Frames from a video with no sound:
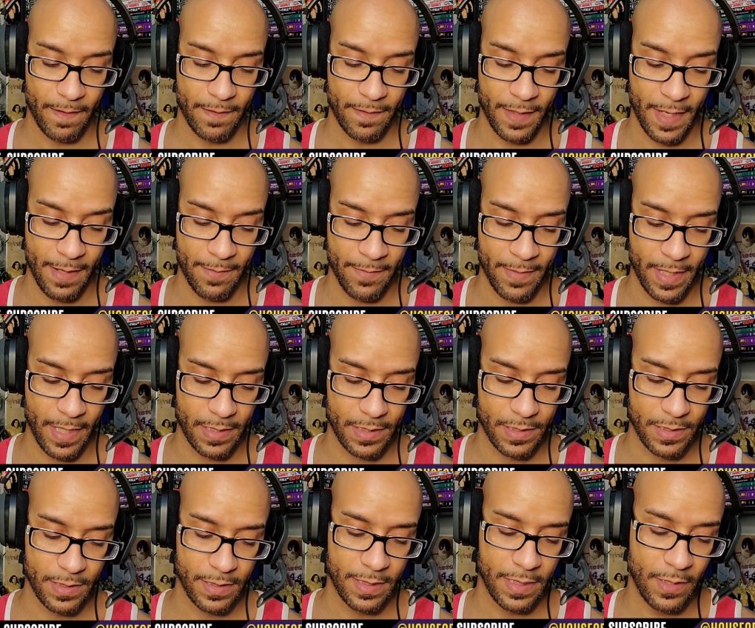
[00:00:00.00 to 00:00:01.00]
that
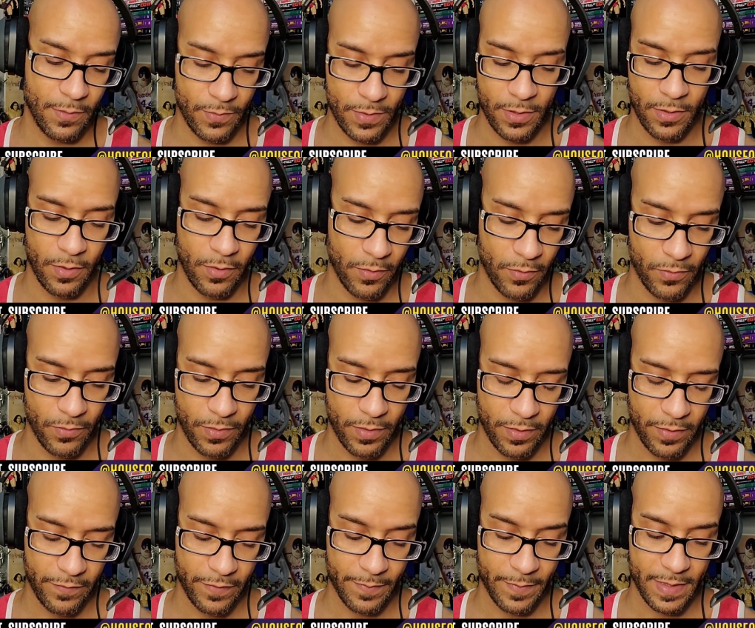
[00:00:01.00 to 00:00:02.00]
match. Then we go
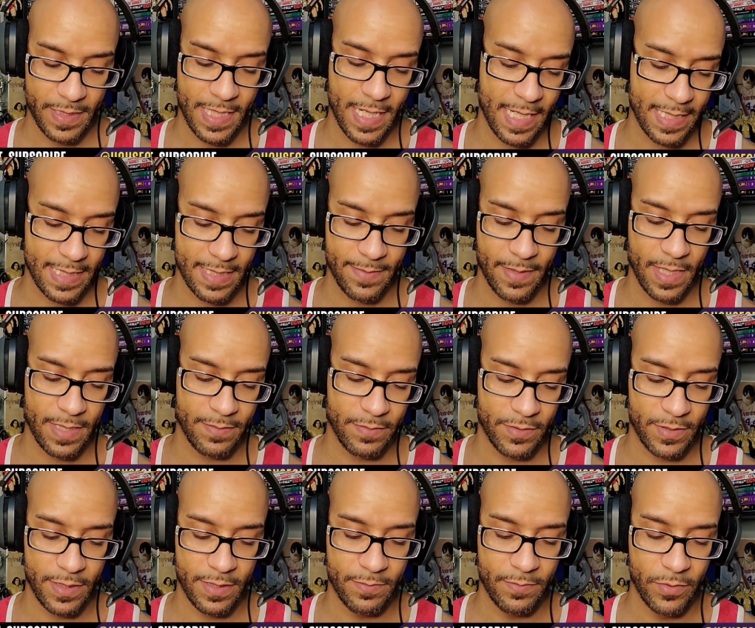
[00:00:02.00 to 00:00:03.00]
from the tag team match
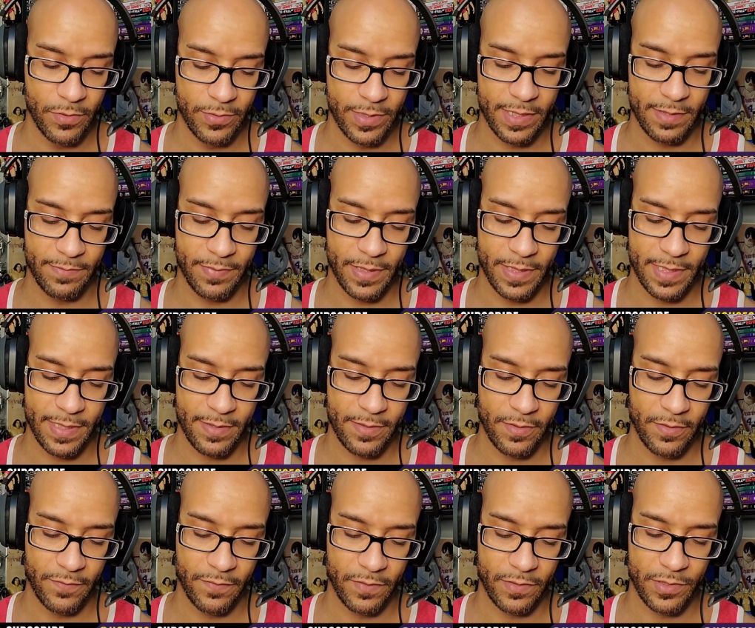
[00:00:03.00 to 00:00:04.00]
between Moose and
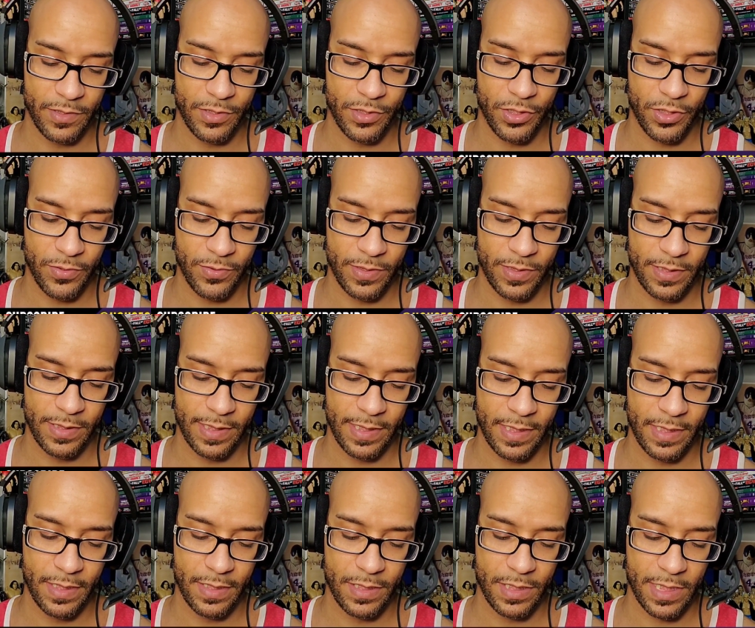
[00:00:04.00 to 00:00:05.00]
PCO versus Jonah
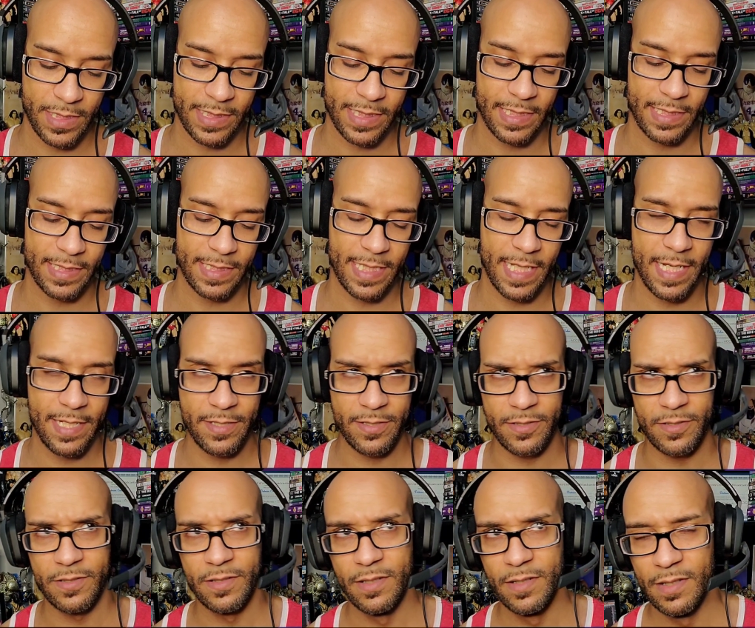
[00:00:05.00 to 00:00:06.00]
and Josh
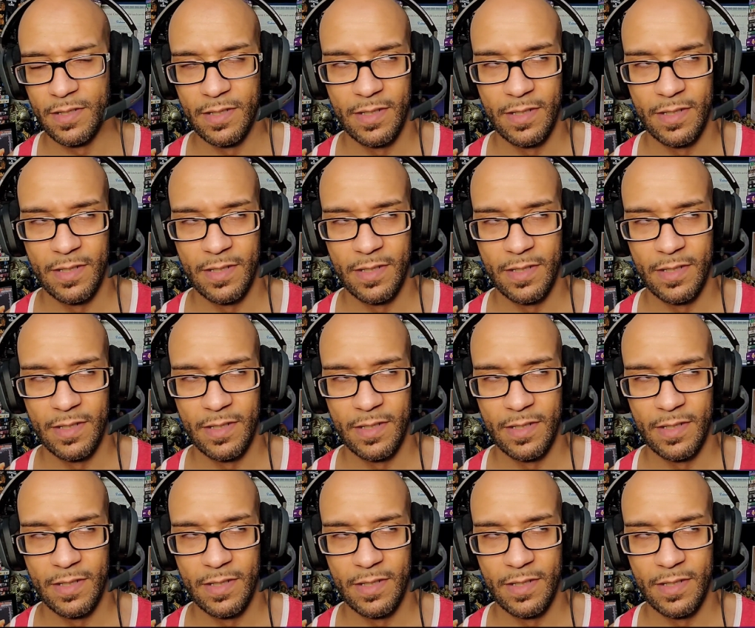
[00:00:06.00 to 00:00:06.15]
Alexander.